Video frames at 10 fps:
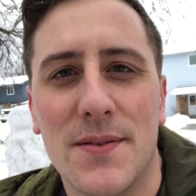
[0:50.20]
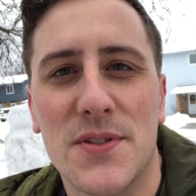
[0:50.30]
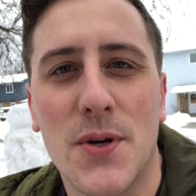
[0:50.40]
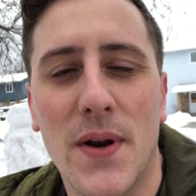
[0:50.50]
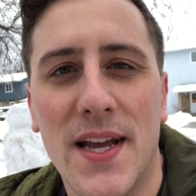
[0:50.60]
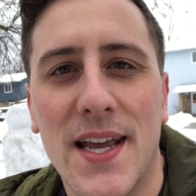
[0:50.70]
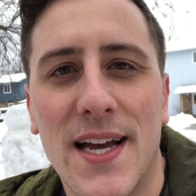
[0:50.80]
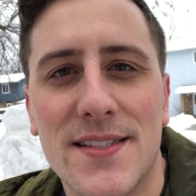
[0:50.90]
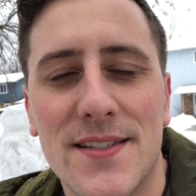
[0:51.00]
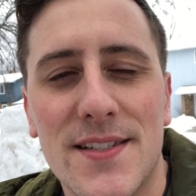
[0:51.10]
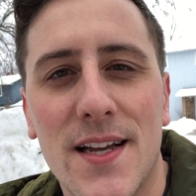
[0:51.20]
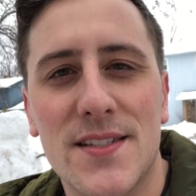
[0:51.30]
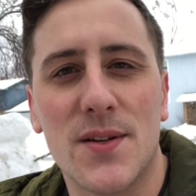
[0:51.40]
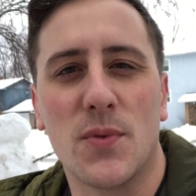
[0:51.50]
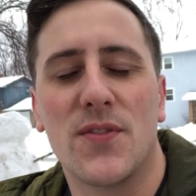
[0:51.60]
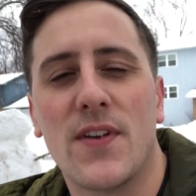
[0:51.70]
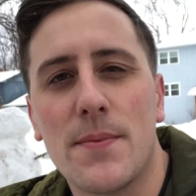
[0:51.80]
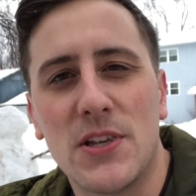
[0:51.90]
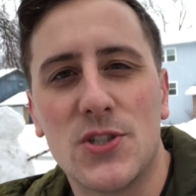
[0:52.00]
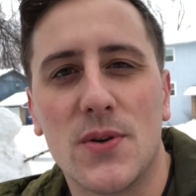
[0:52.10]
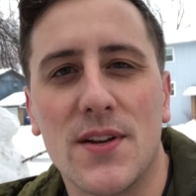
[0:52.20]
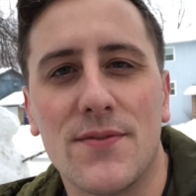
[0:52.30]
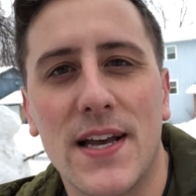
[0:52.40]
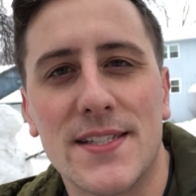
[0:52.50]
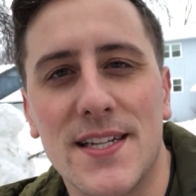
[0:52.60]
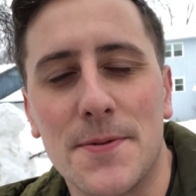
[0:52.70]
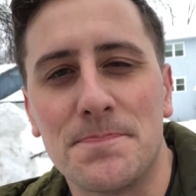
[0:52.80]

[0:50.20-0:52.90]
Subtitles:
going on, guys? It's Dustin with Family Tree Investing.